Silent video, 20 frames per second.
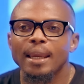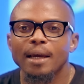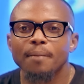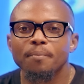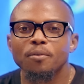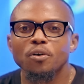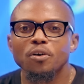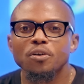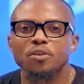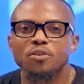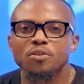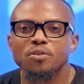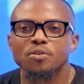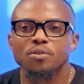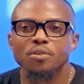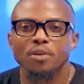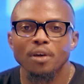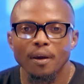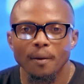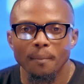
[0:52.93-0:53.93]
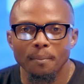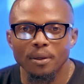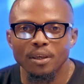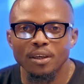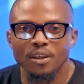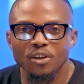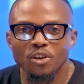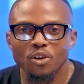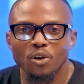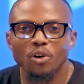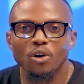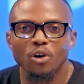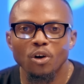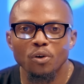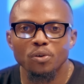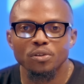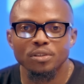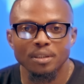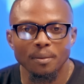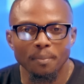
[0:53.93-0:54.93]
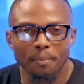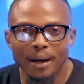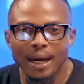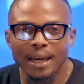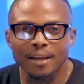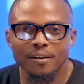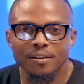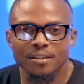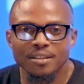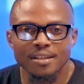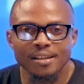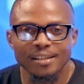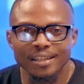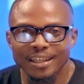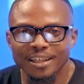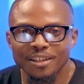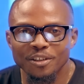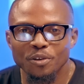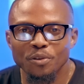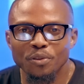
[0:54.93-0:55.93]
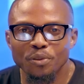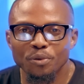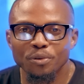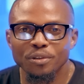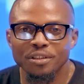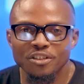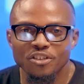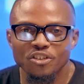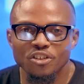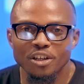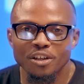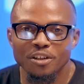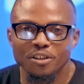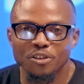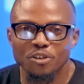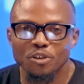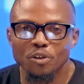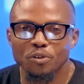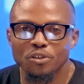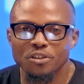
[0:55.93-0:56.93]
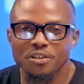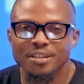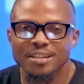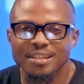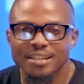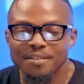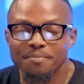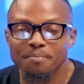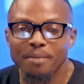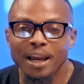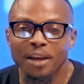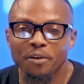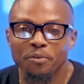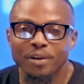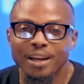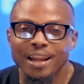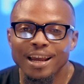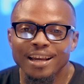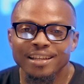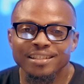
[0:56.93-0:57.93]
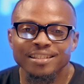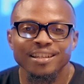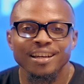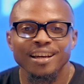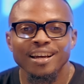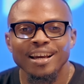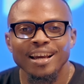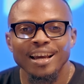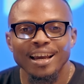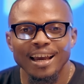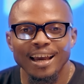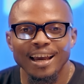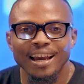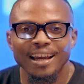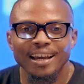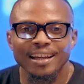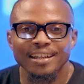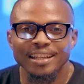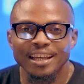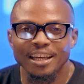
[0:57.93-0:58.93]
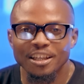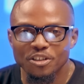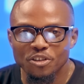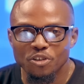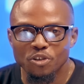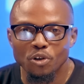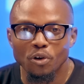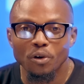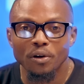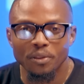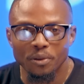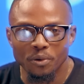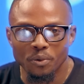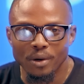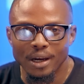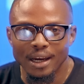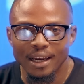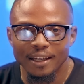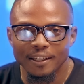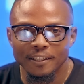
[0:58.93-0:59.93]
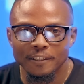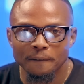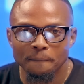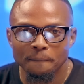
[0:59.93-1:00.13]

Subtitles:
am going to be your host, the pilot, taking you through this journey. So just sit back, relax, and enjoy the ride.